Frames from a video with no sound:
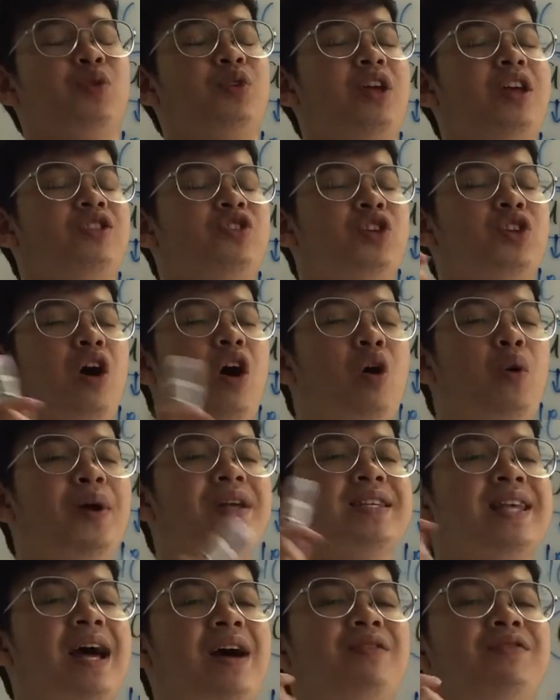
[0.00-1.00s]
It should
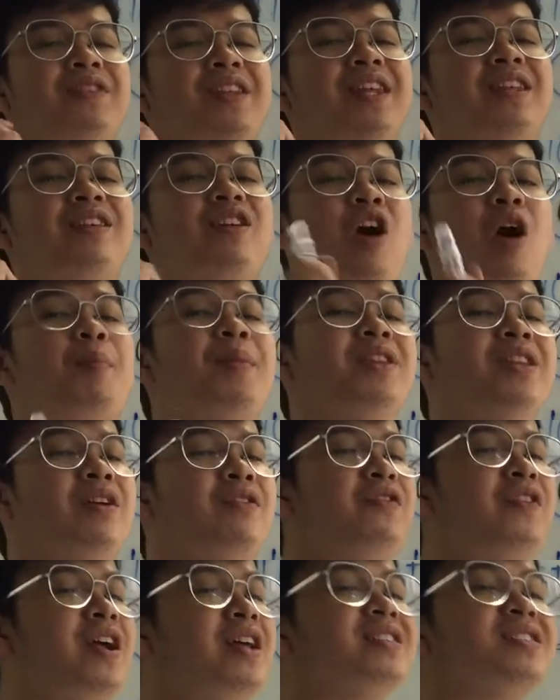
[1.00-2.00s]
always have the common
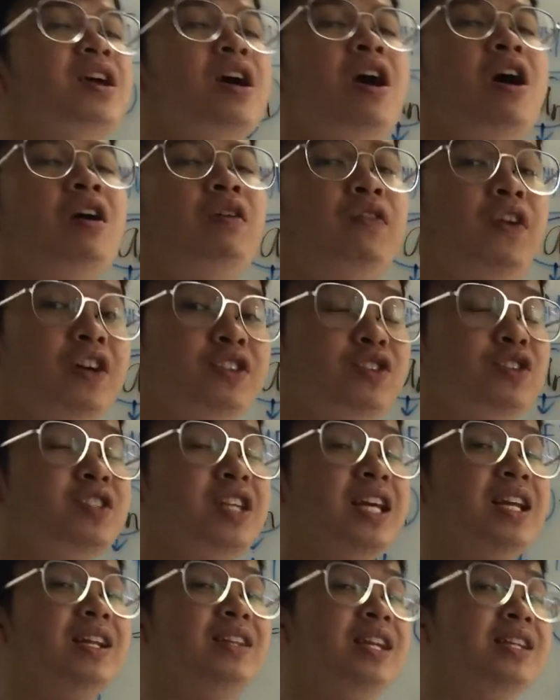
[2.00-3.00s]
difference for us to
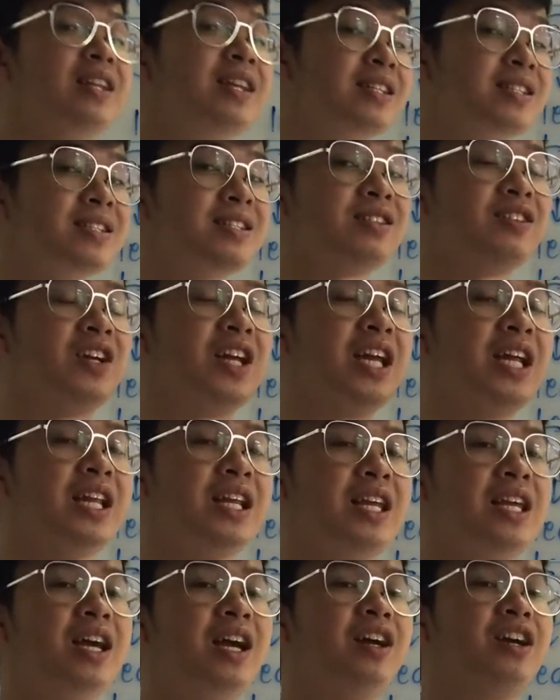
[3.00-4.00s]
say that it is
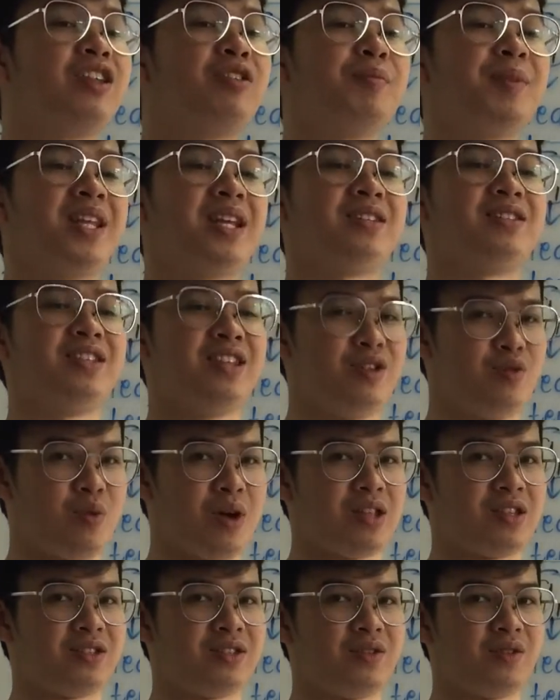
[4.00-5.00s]
really arithmetic
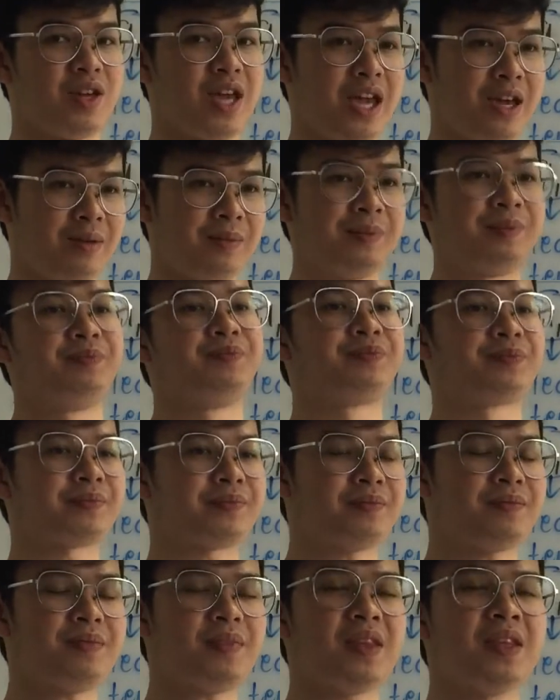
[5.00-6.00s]
sequence. Okay?
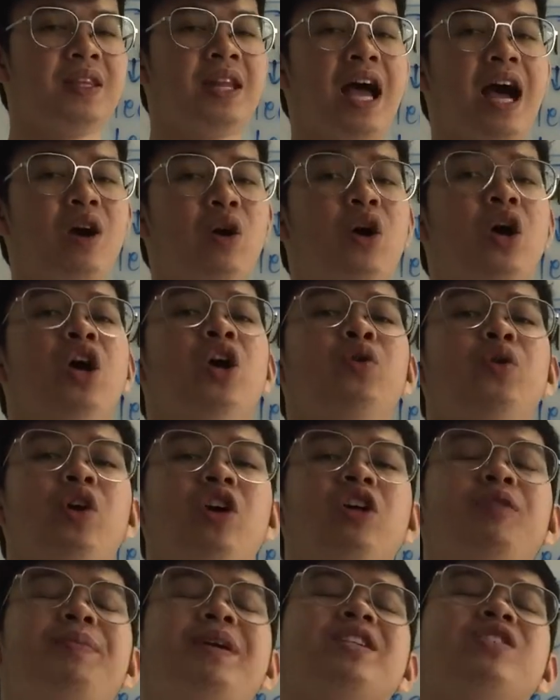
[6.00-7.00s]
Now, we
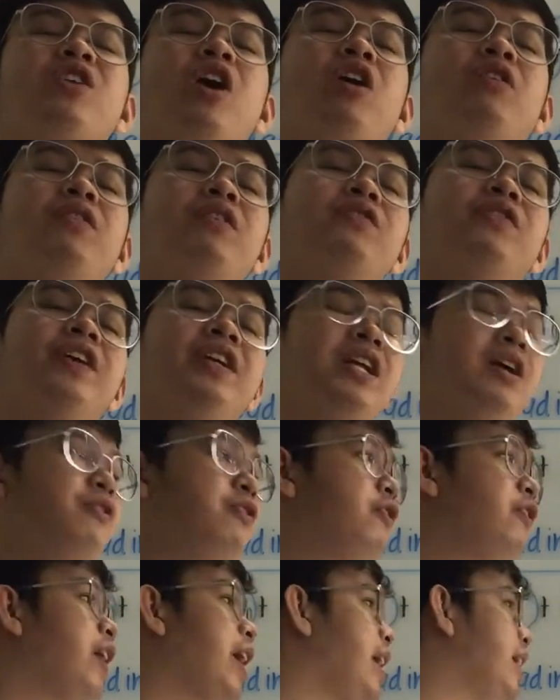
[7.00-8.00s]
will be solving for
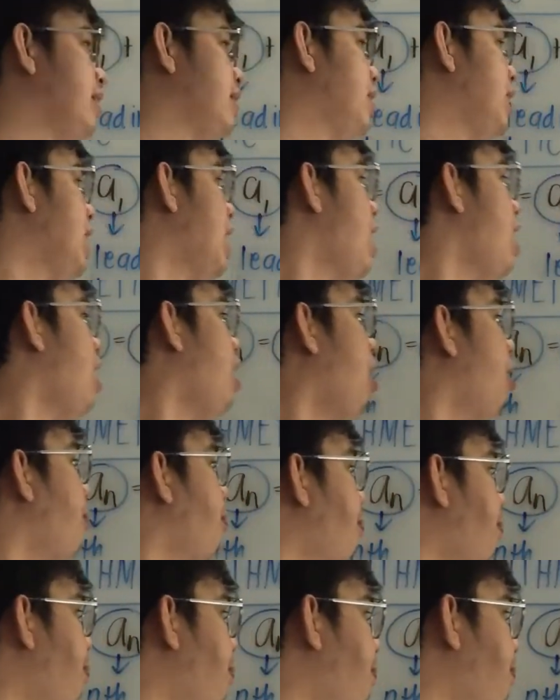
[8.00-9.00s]
different
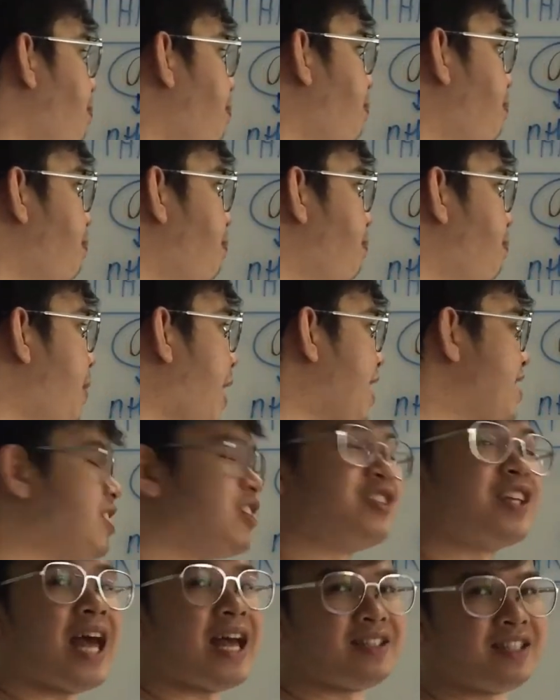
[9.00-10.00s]

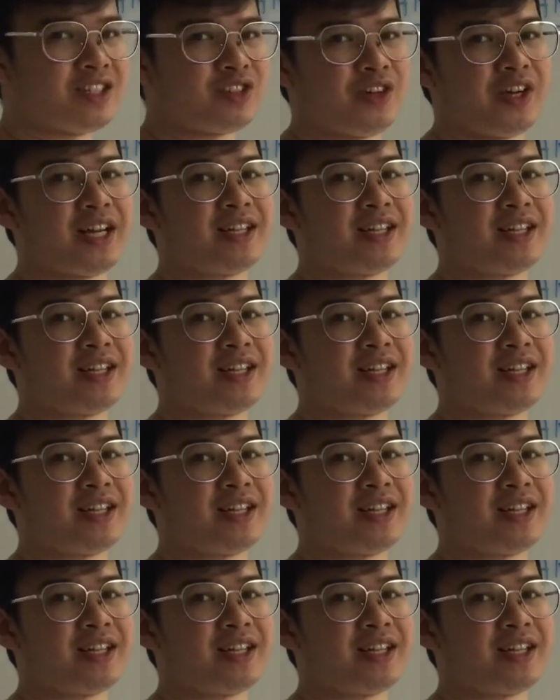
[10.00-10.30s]
exercises or